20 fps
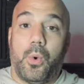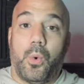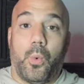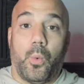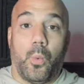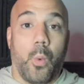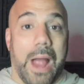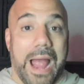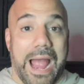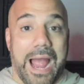
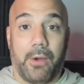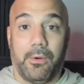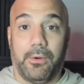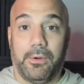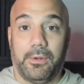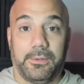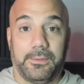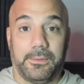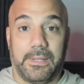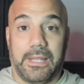wow.
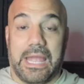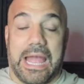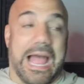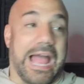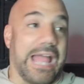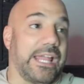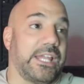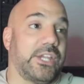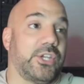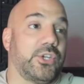
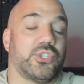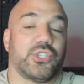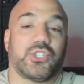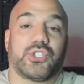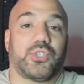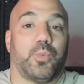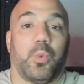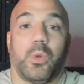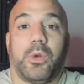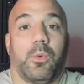You
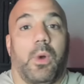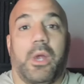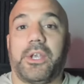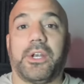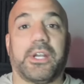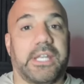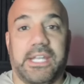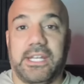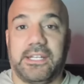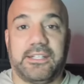just wouldn't want
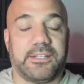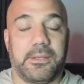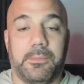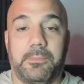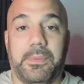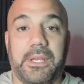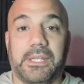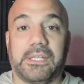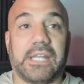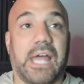your kid to
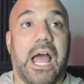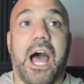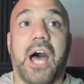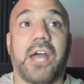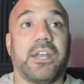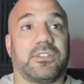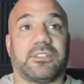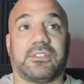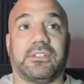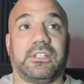be,
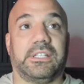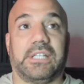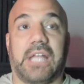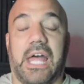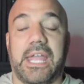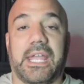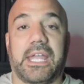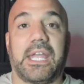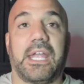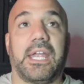honestly,
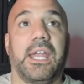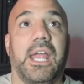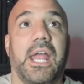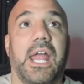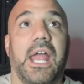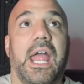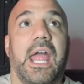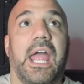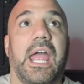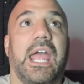like,
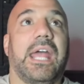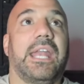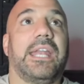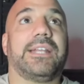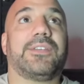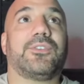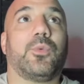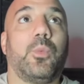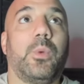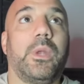and
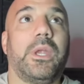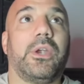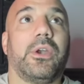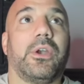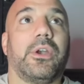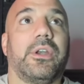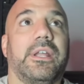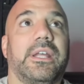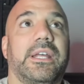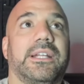it's
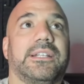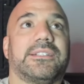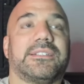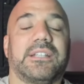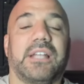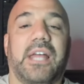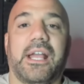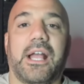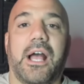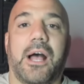weird. It's
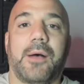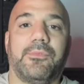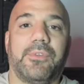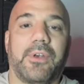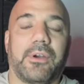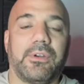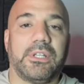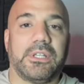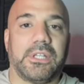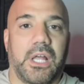like, I'm
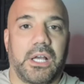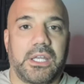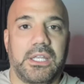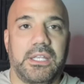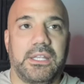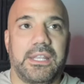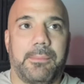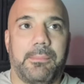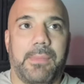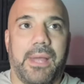very
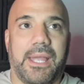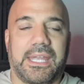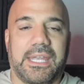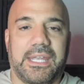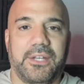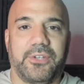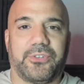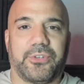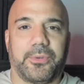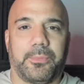lucky that my
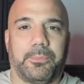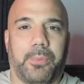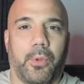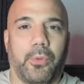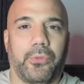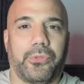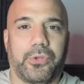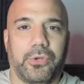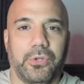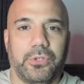kids are
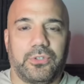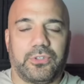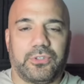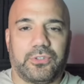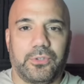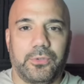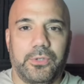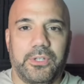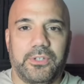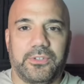both good
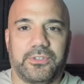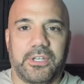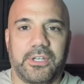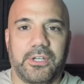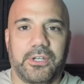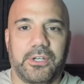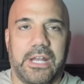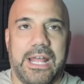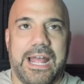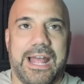students
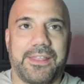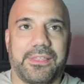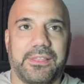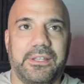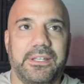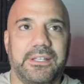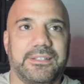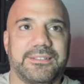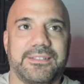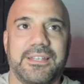and good
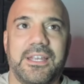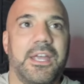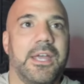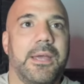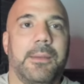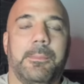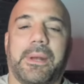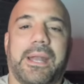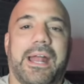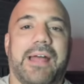athletes,
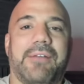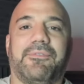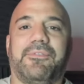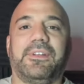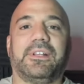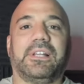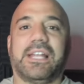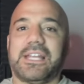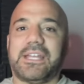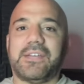but I
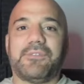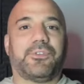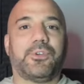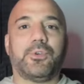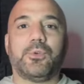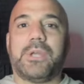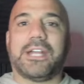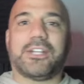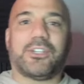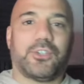feel like if
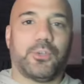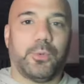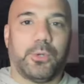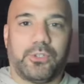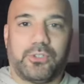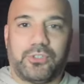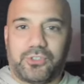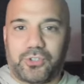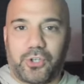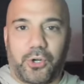you get to a
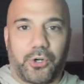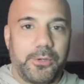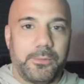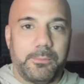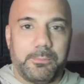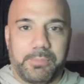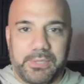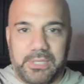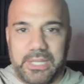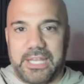
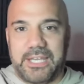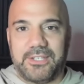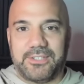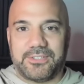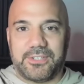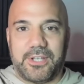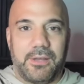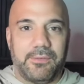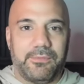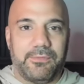certain
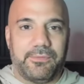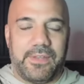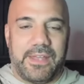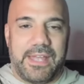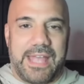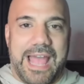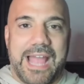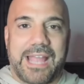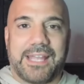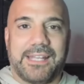place of
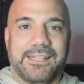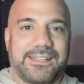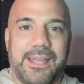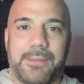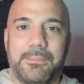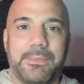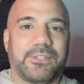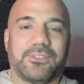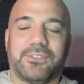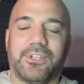
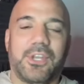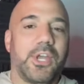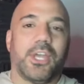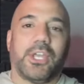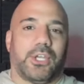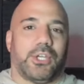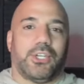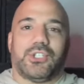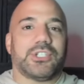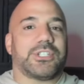academics,
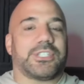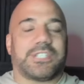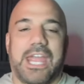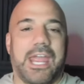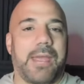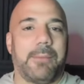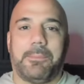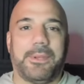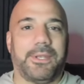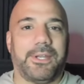you just
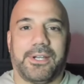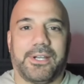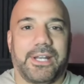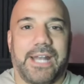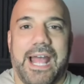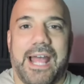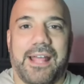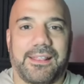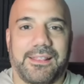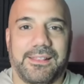can't be a good
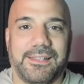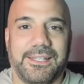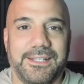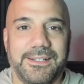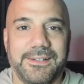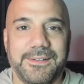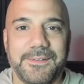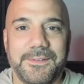athlete.